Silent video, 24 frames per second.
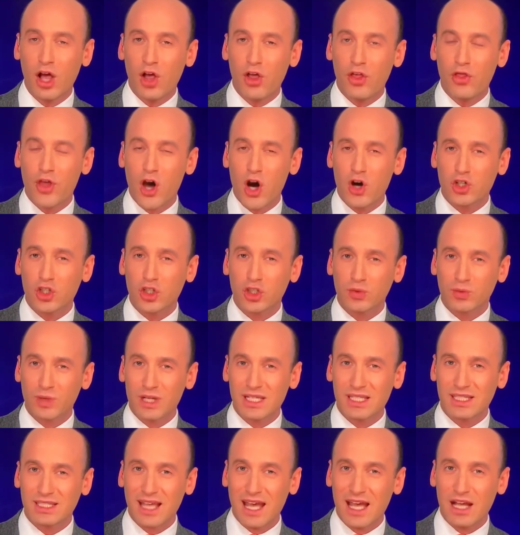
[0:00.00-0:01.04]
Those three
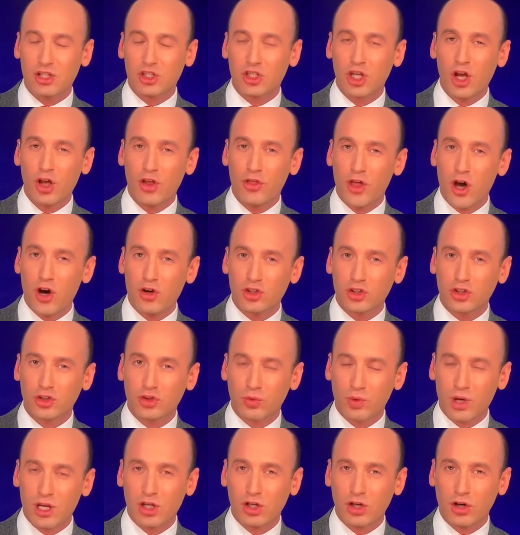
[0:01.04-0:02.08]
states, those
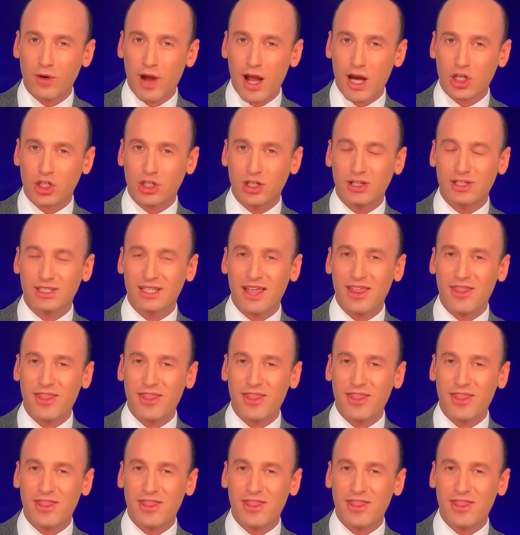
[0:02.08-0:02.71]
three corrections,